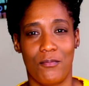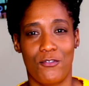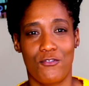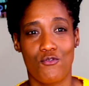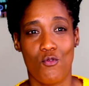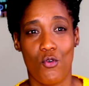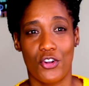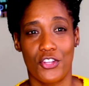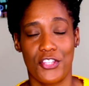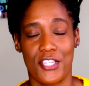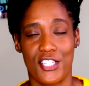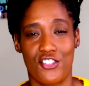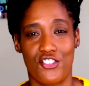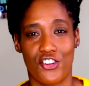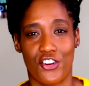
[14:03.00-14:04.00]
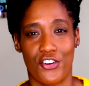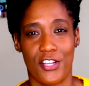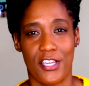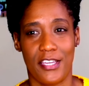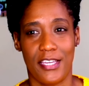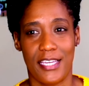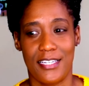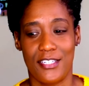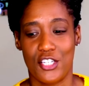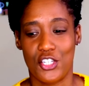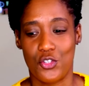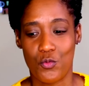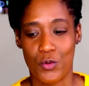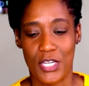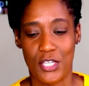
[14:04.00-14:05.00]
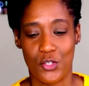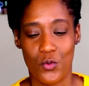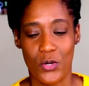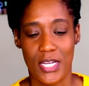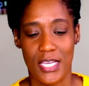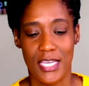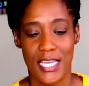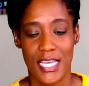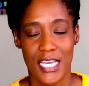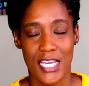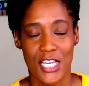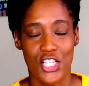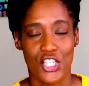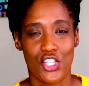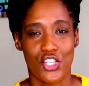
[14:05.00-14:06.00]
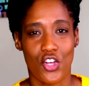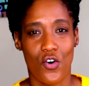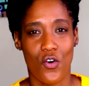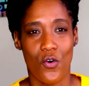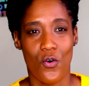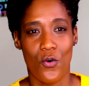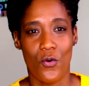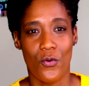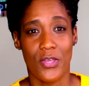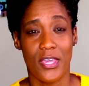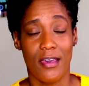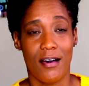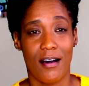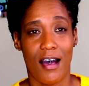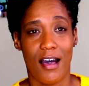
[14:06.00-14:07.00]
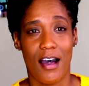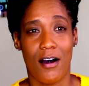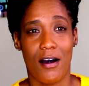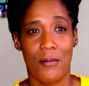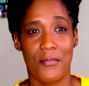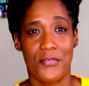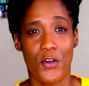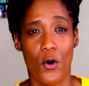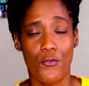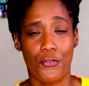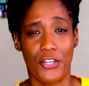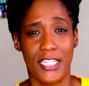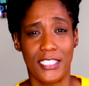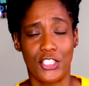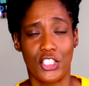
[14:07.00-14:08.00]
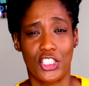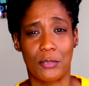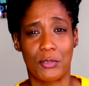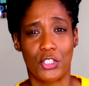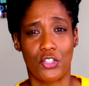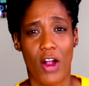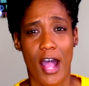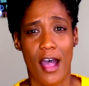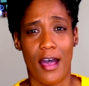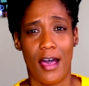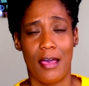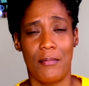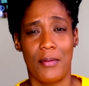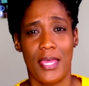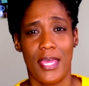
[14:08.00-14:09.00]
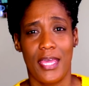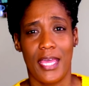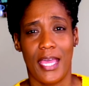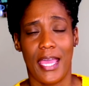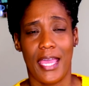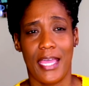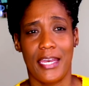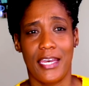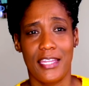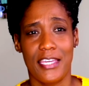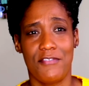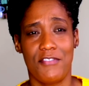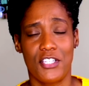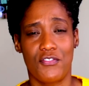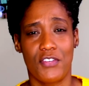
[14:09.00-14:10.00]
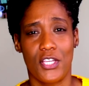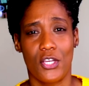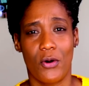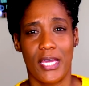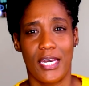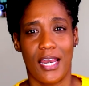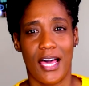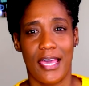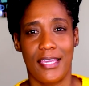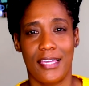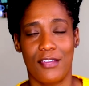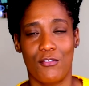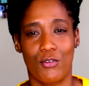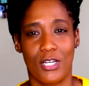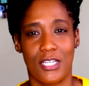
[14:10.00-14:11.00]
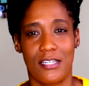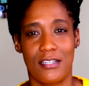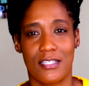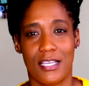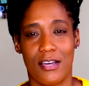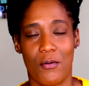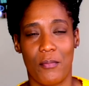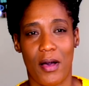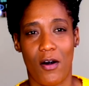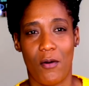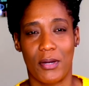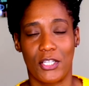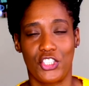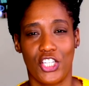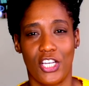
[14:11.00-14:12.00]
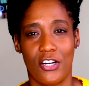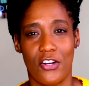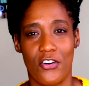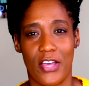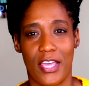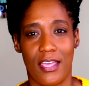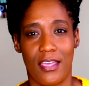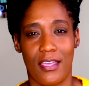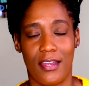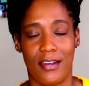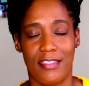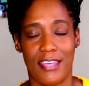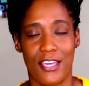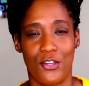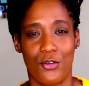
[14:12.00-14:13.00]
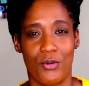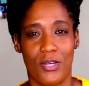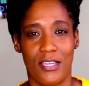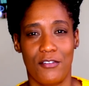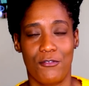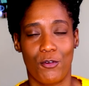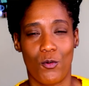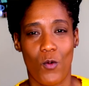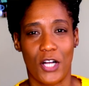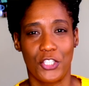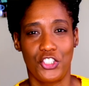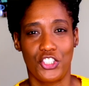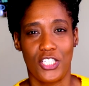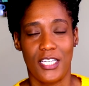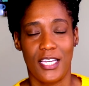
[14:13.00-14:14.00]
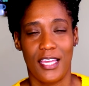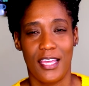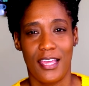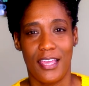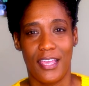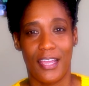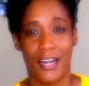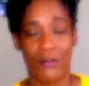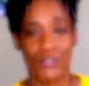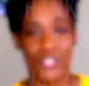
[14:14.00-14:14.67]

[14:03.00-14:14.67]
for this journey into 2020. So yeah, don't forget to subscribe and leave this video a like. It really does help out my channel. And thank you again for watching, and I will